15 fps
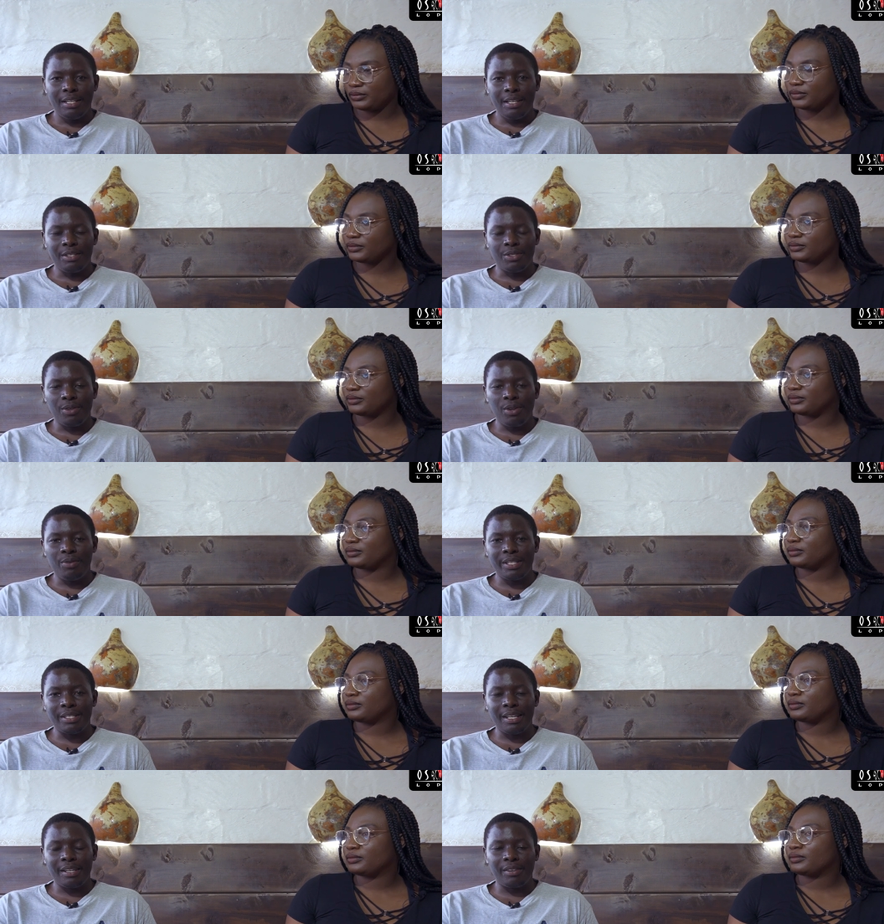Speaker 1: It's
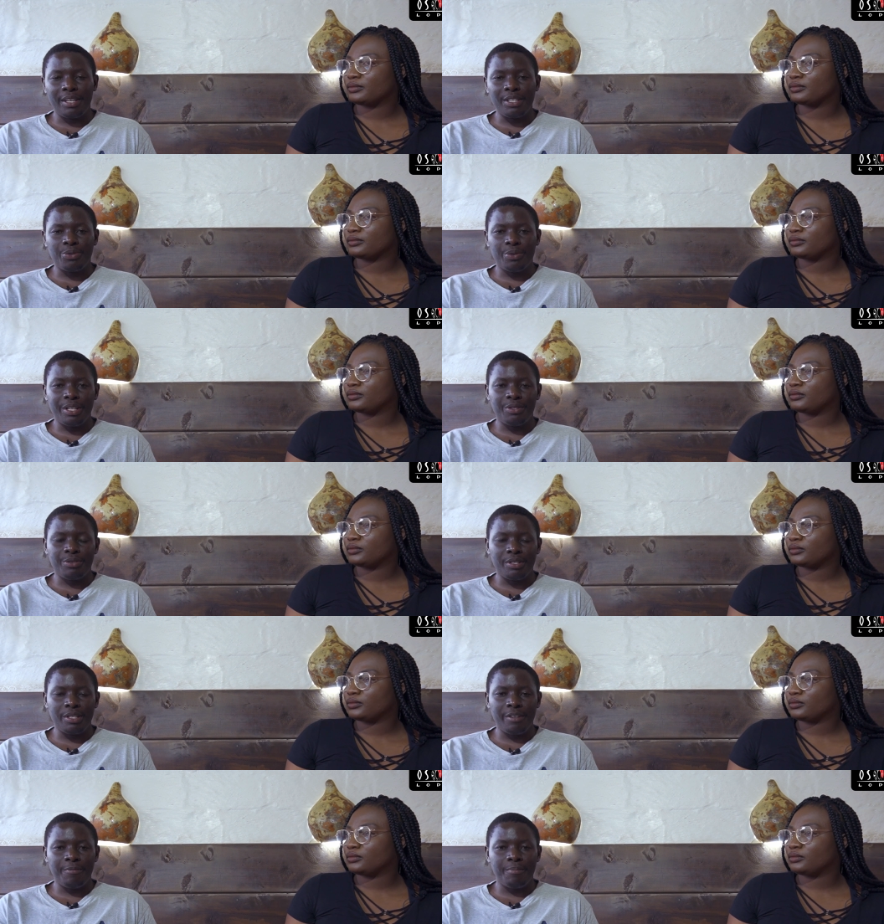always a great way
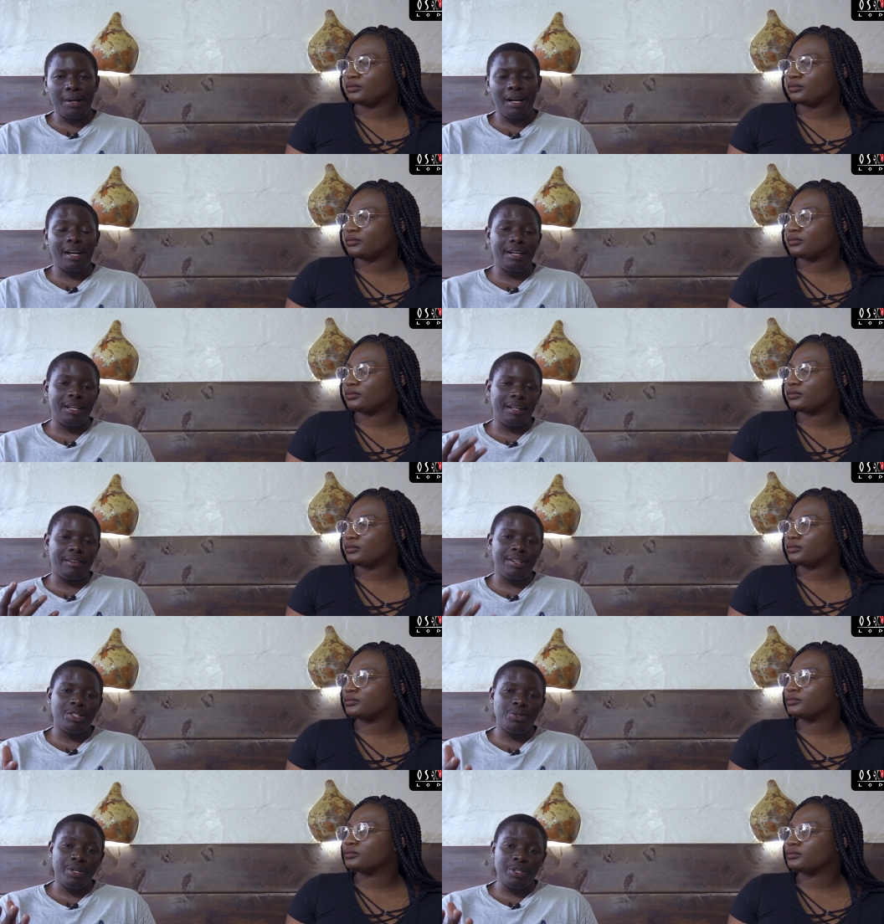to give back and a
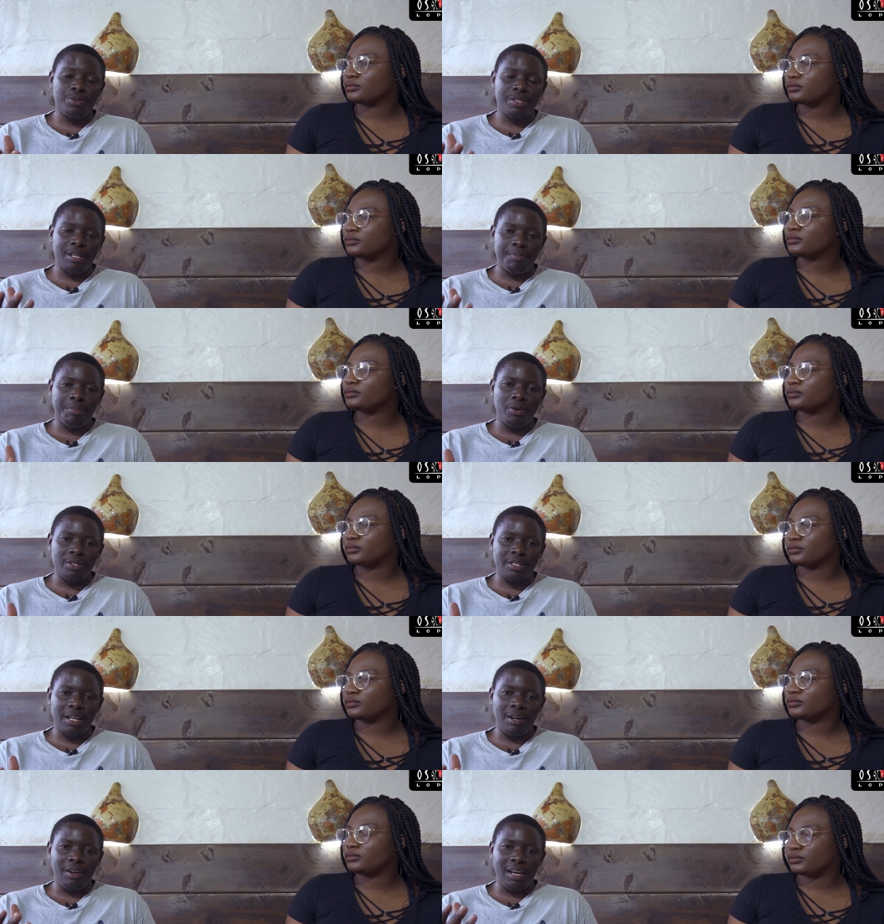great way to
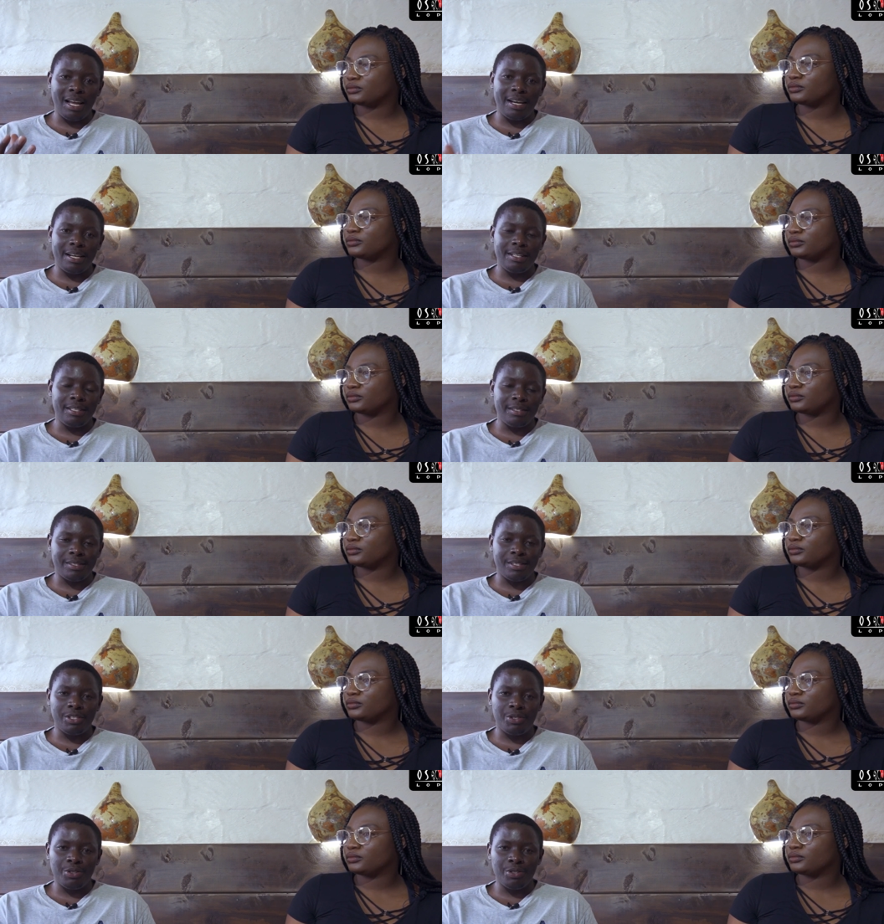support our learning
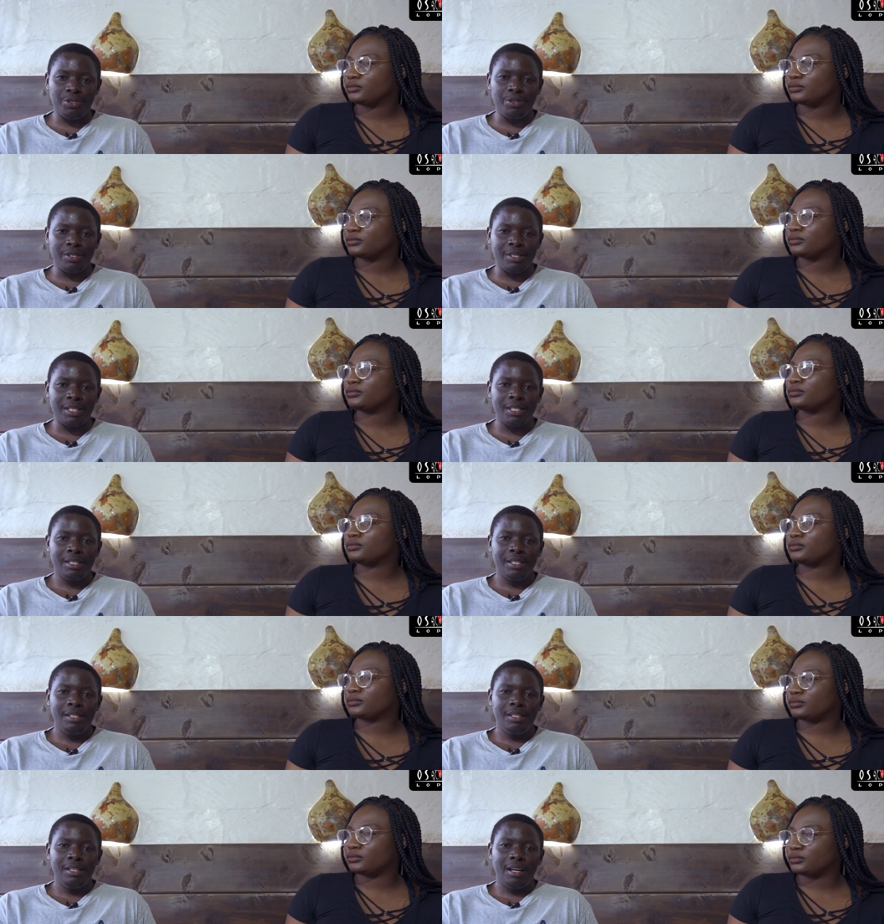institutions.
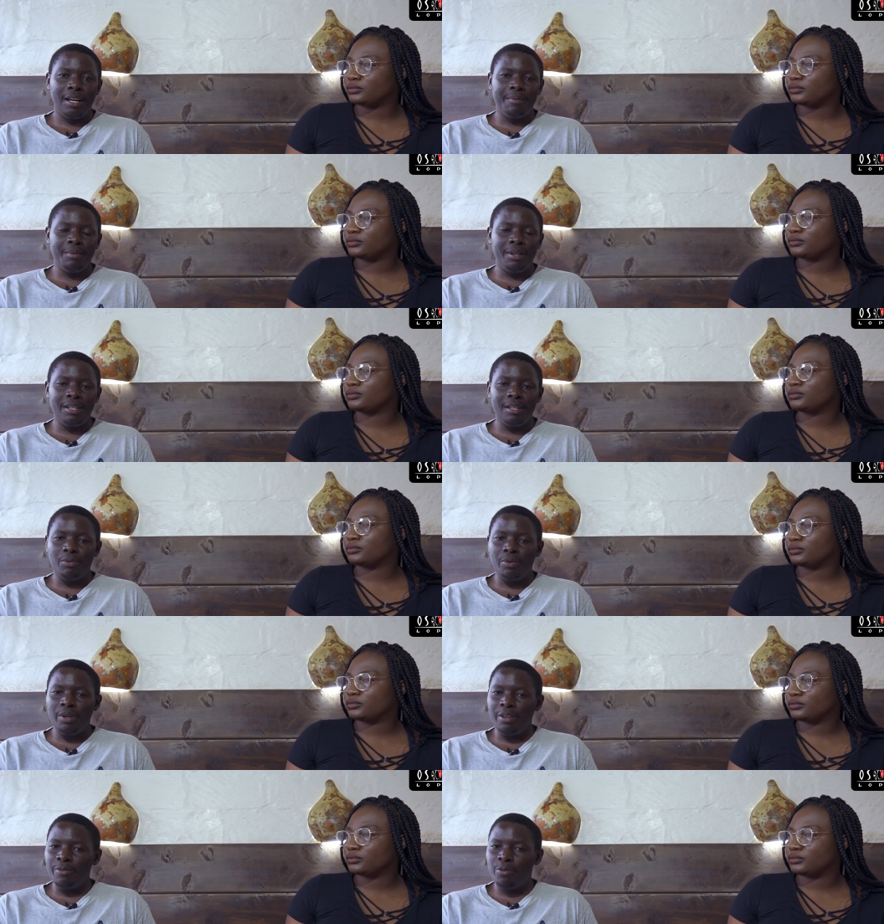Mm-hmm. I
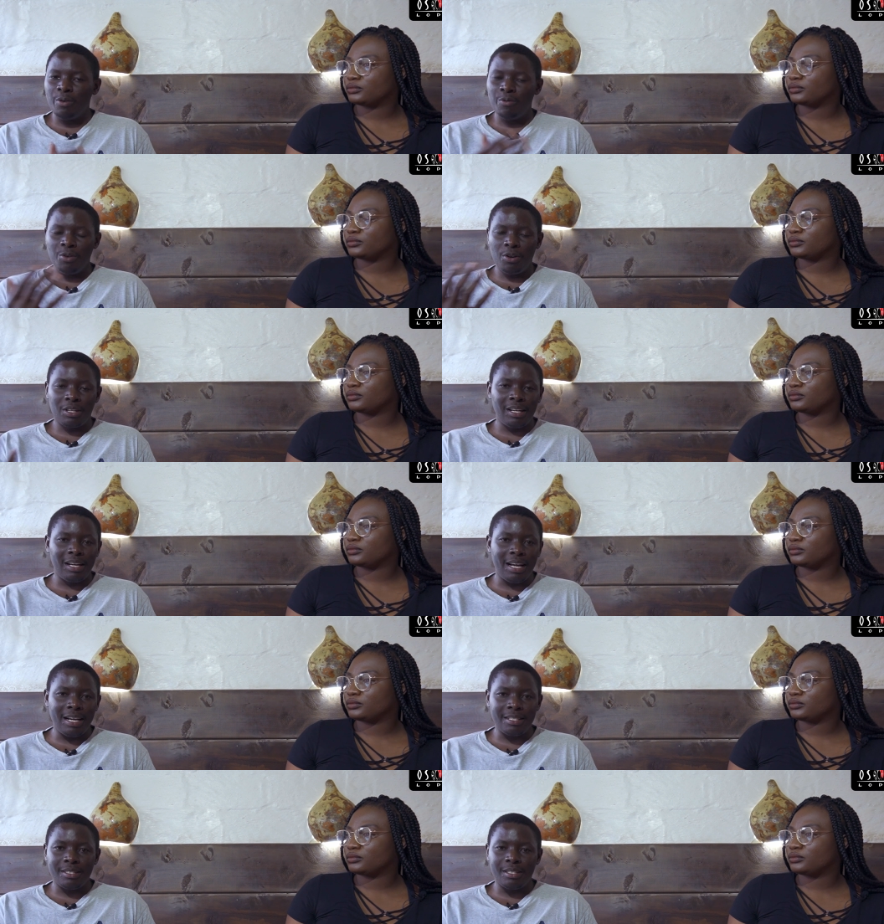mean, we, if we've not
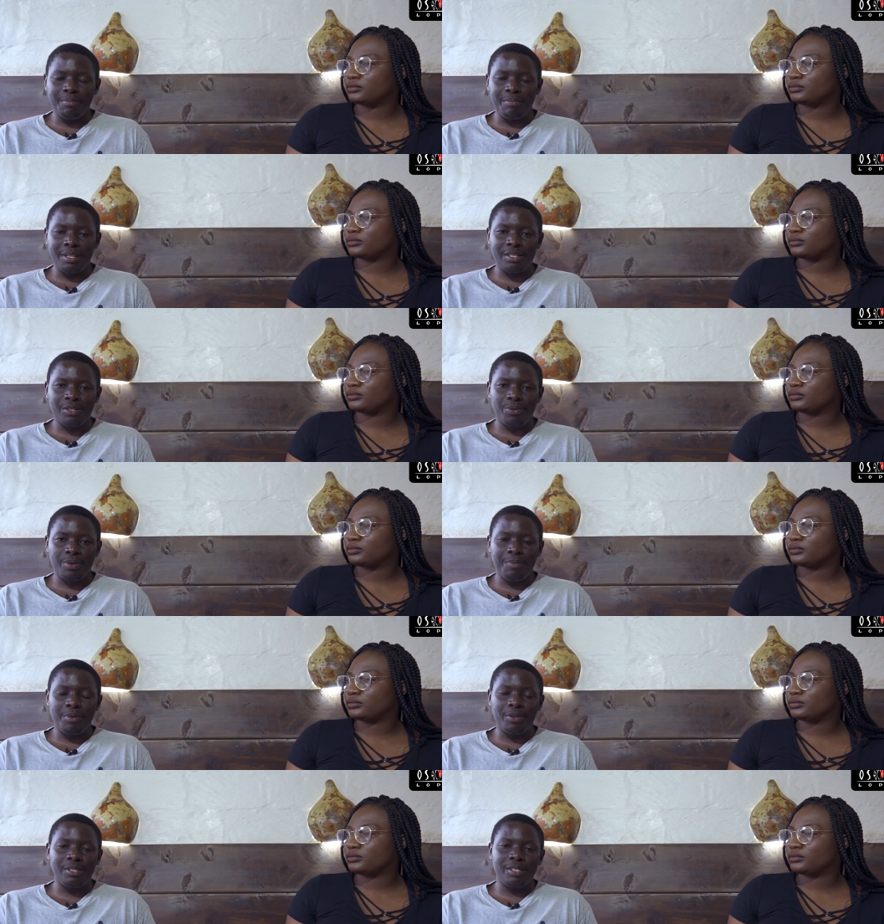learned the best
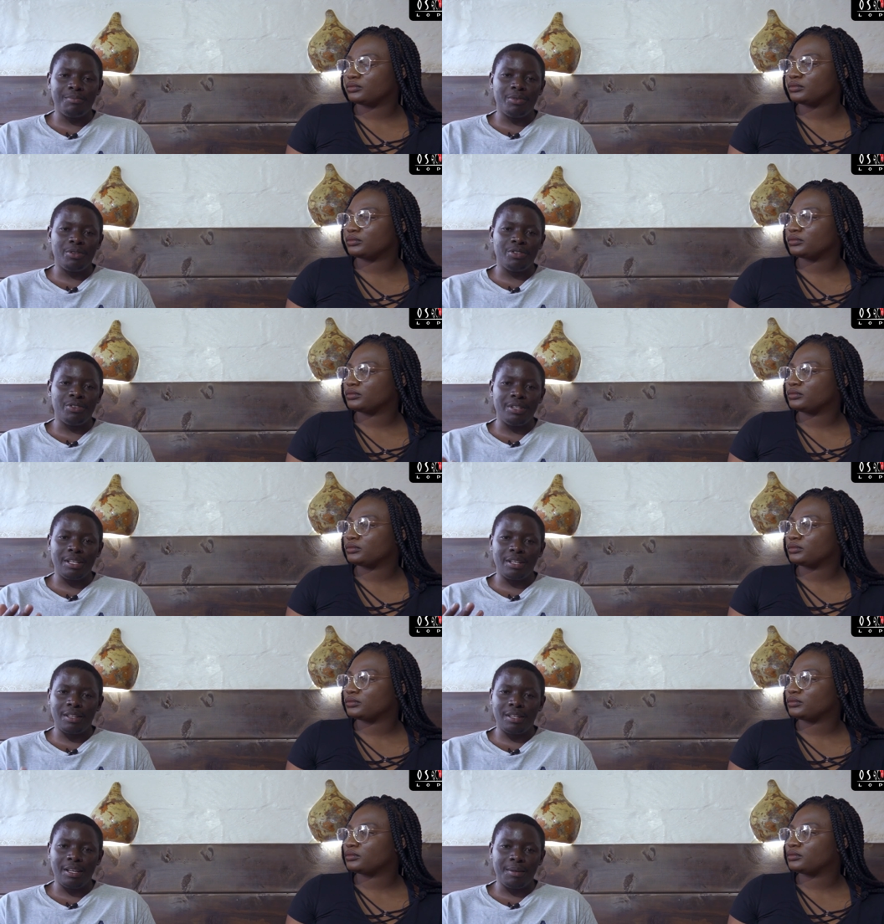way possible
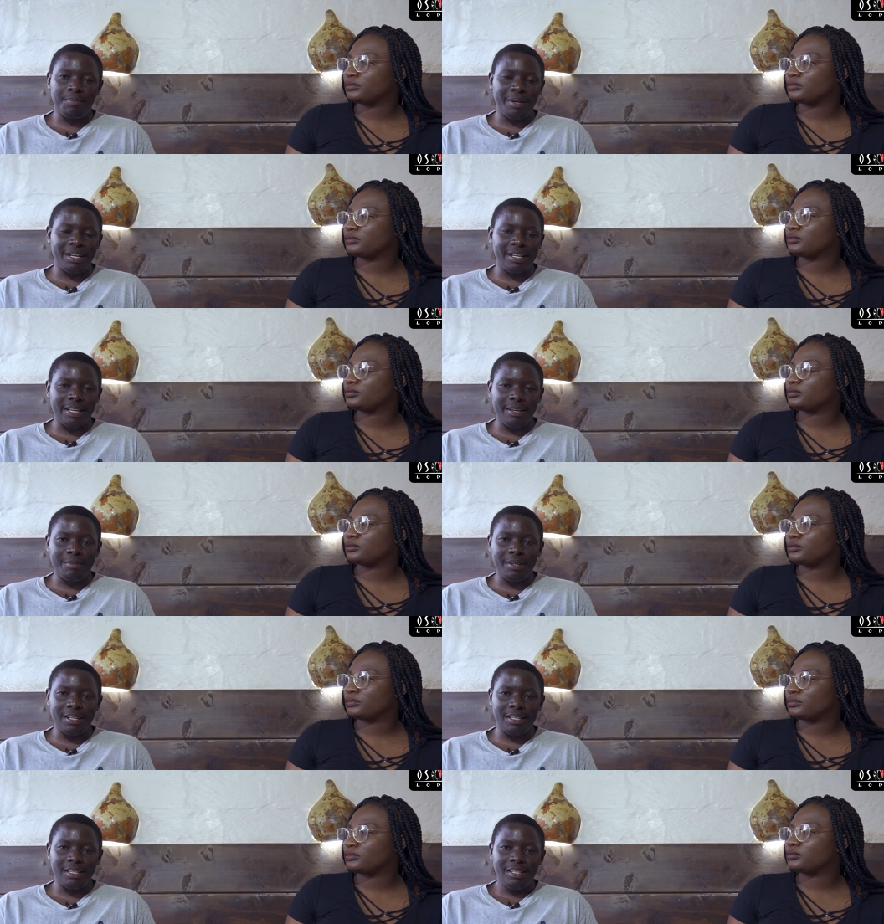during the
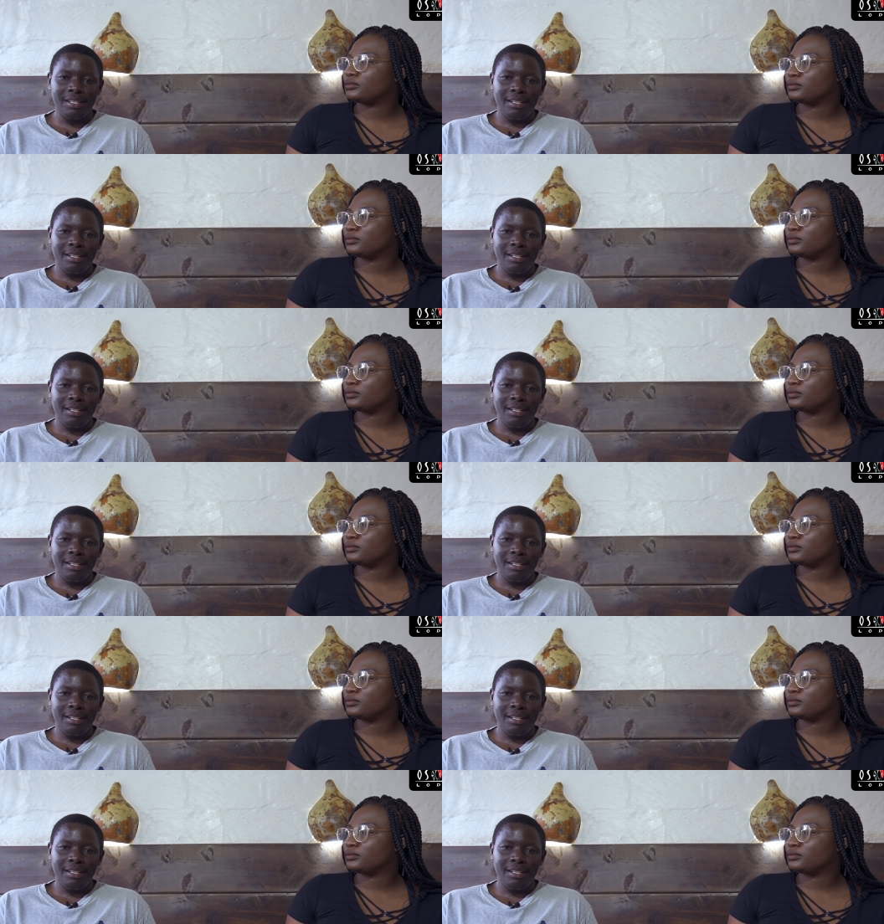pandemic,